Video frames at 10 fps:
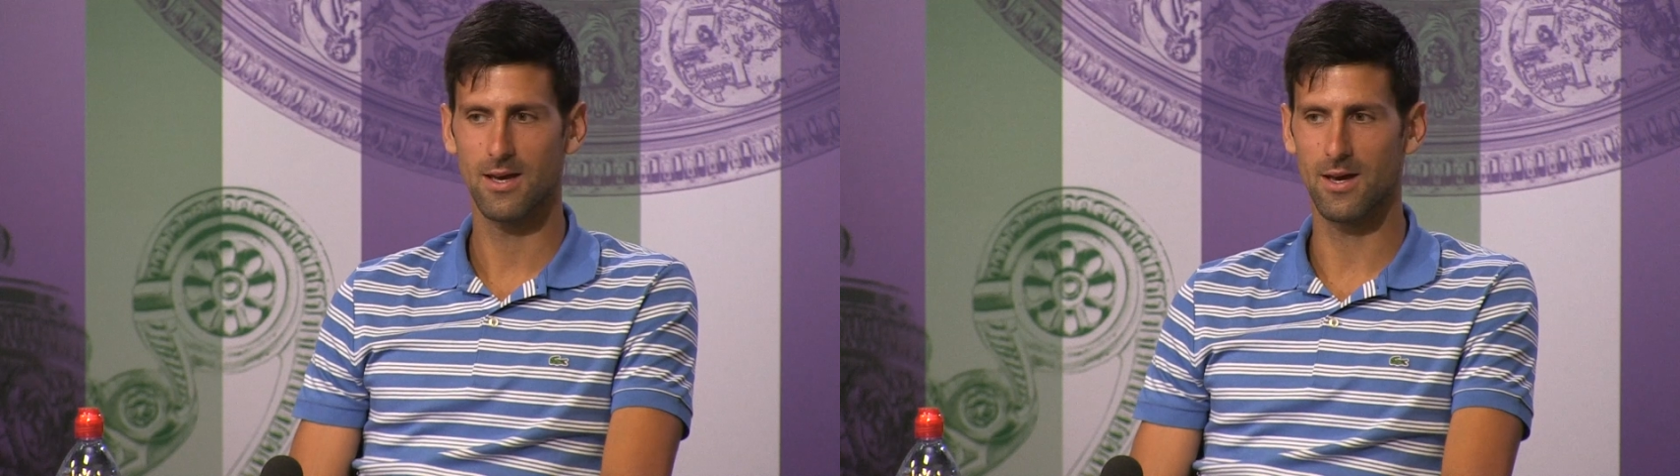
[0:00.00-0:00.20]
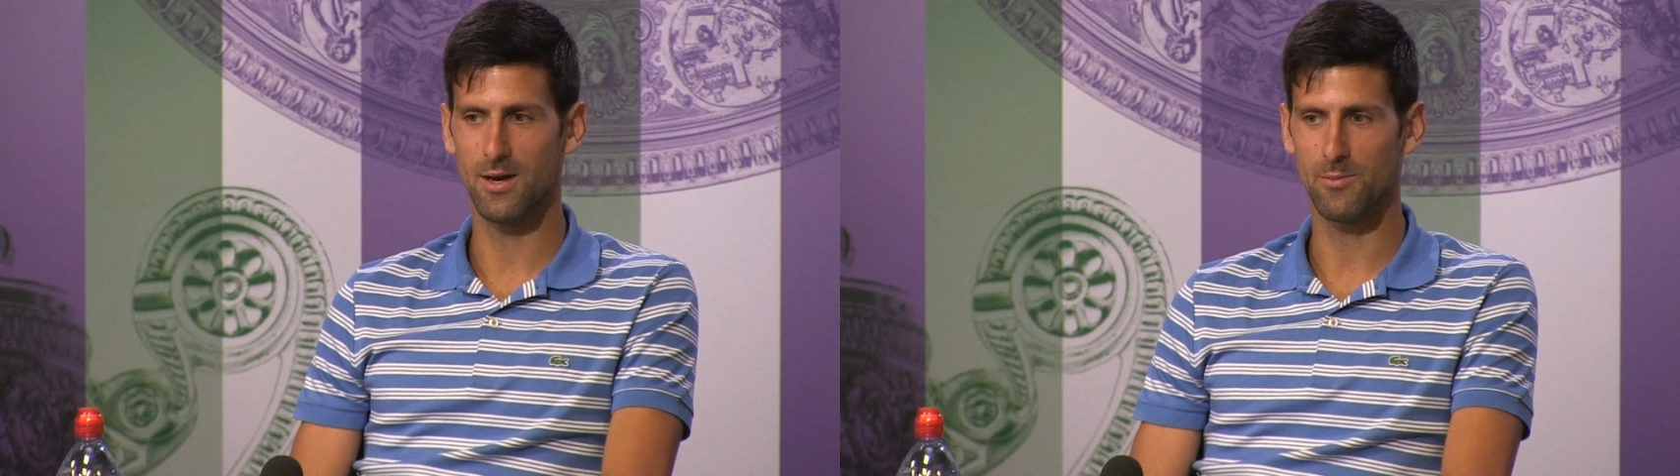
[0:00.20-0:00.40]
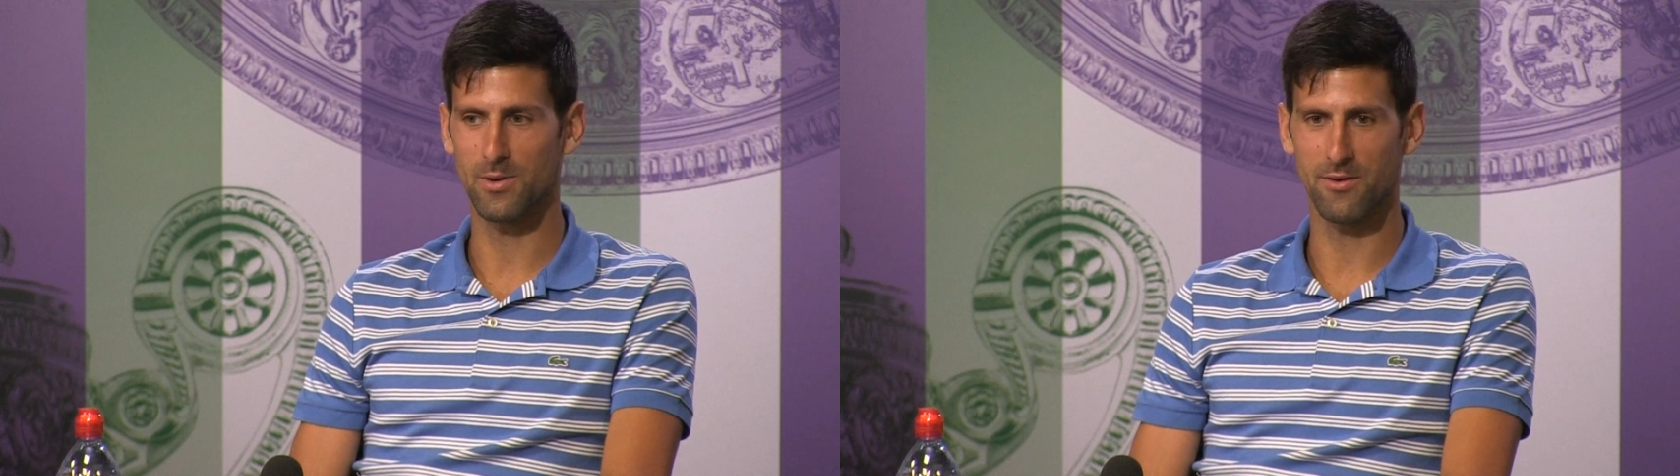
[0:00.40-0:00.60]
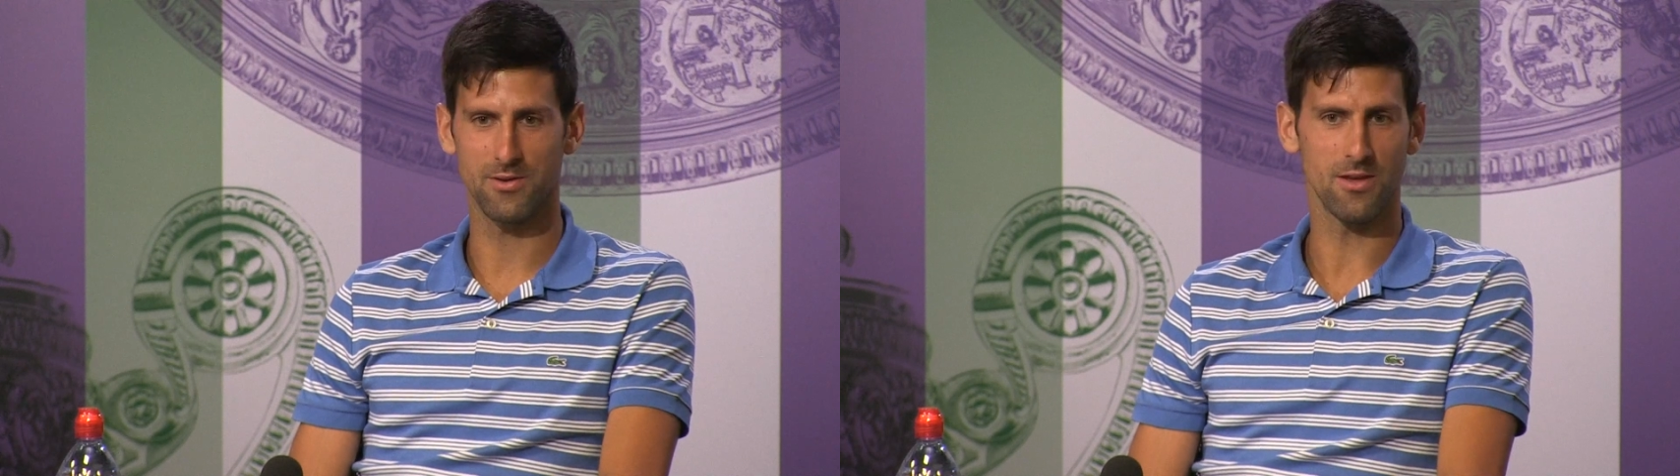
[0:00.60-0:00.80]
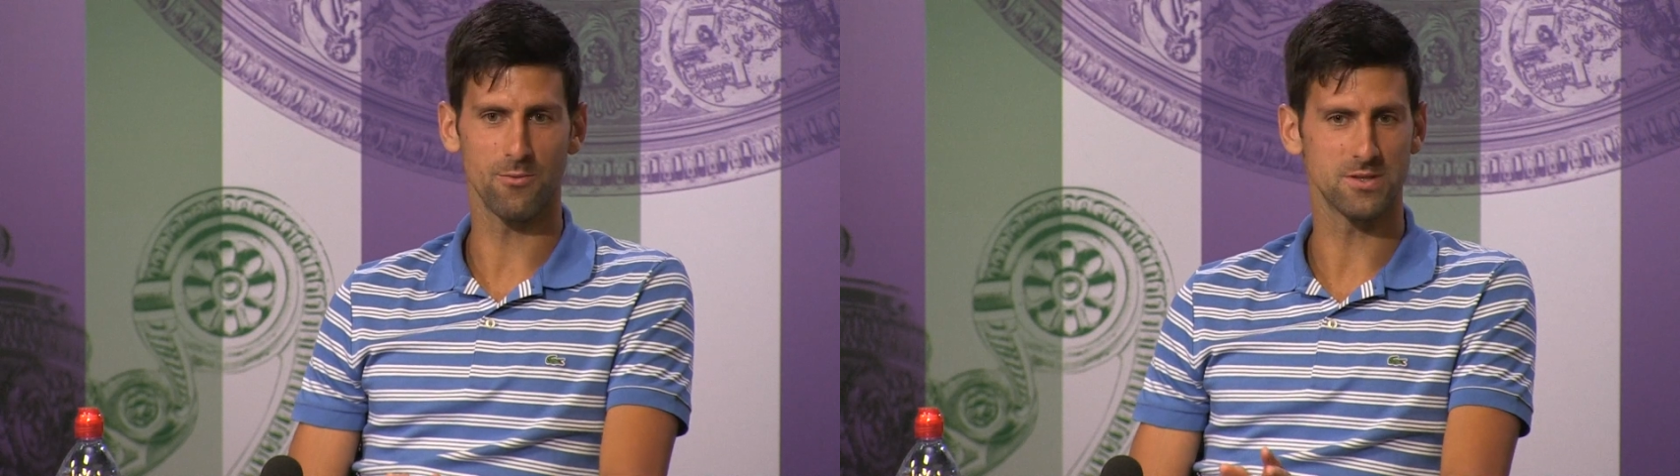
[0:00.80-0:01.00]
But
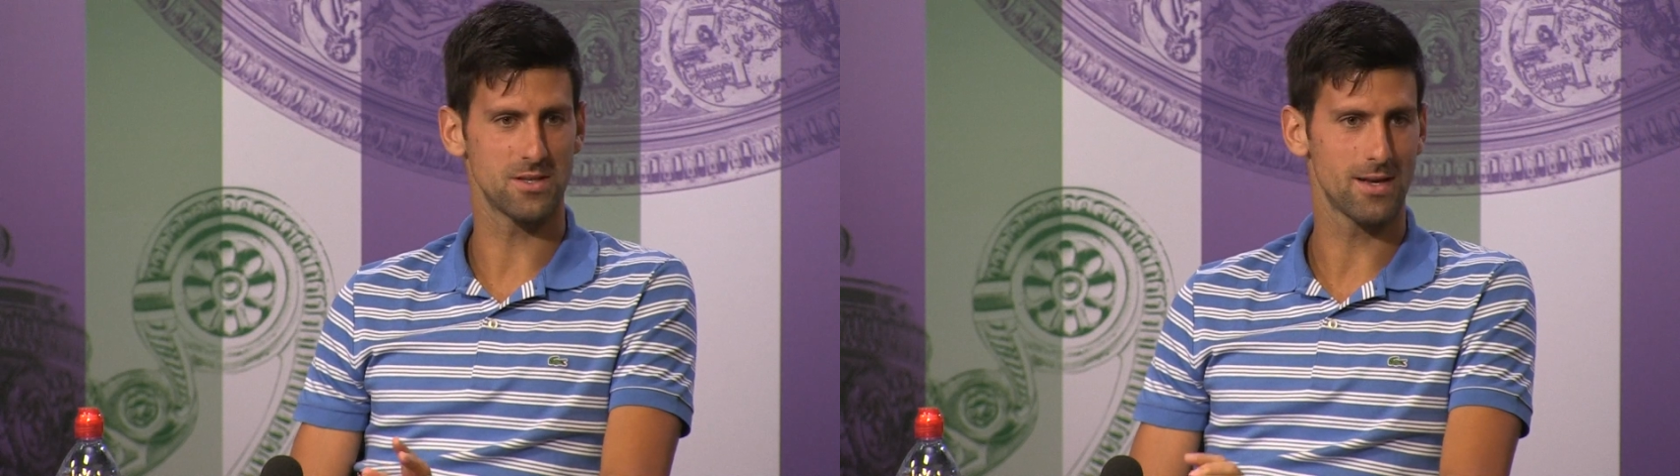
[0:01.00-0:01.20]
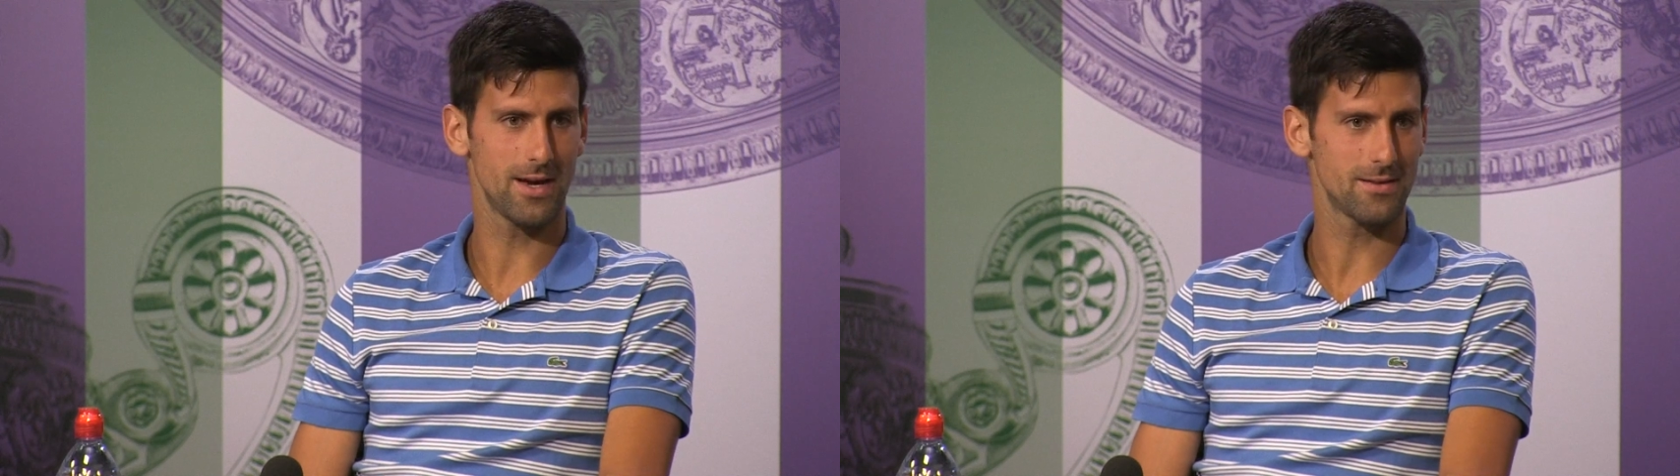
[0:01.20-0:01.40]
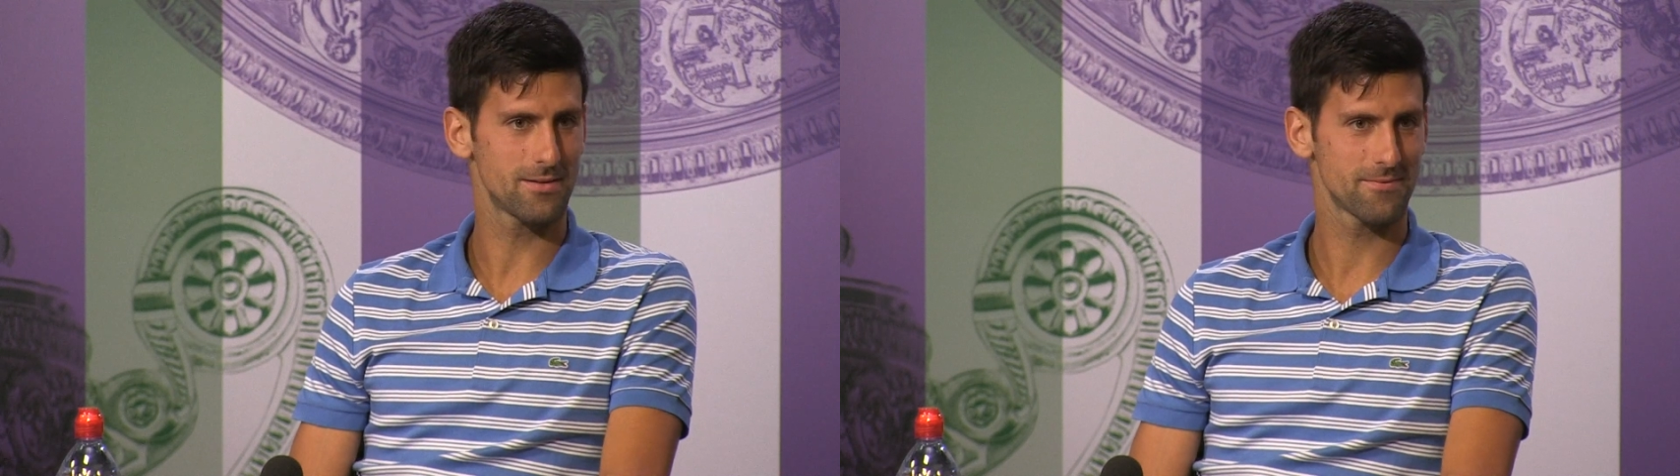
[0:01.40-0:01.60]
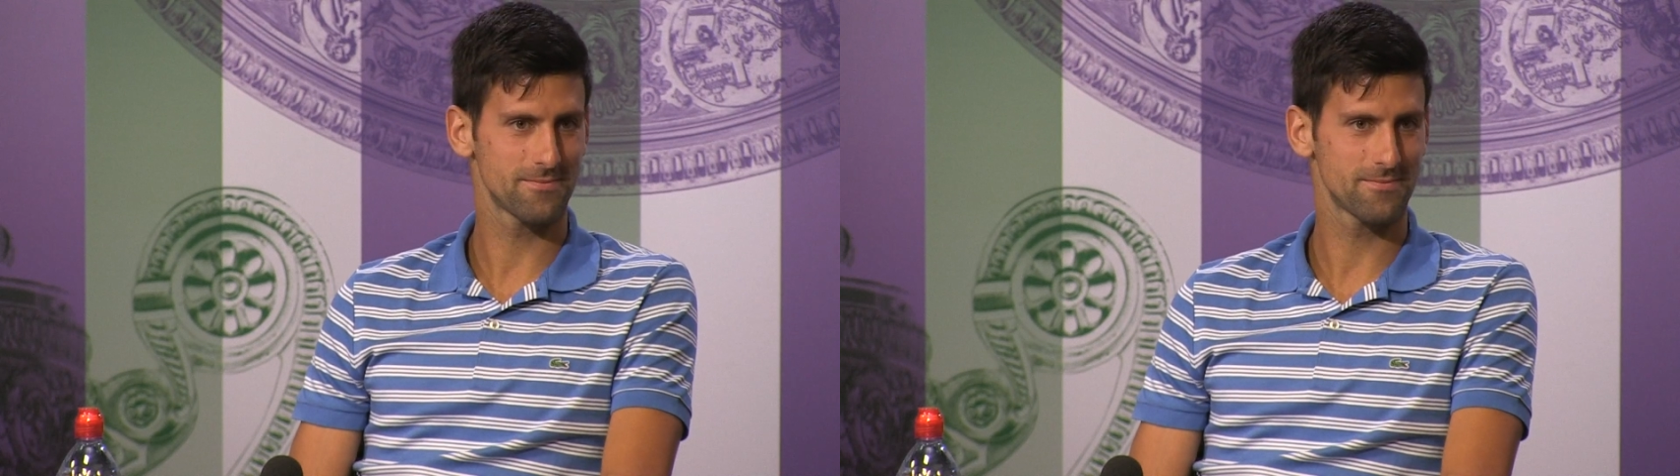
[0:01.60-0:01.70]
everything was in diet.